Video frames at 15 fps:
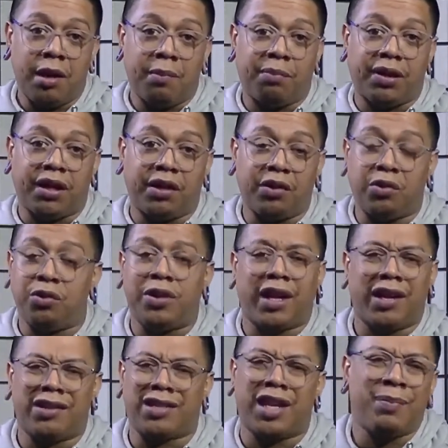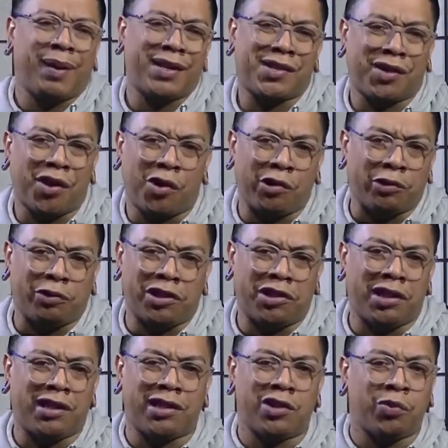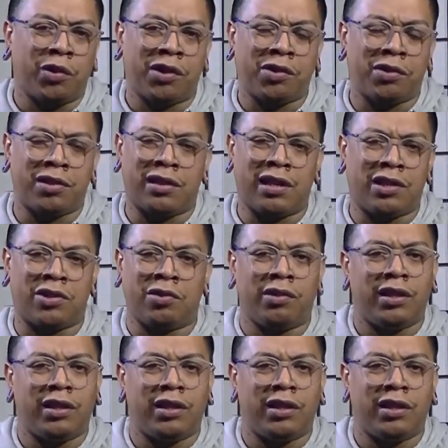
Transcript: But who cares? Everybody's gonna always wear jeans. It's one of those things you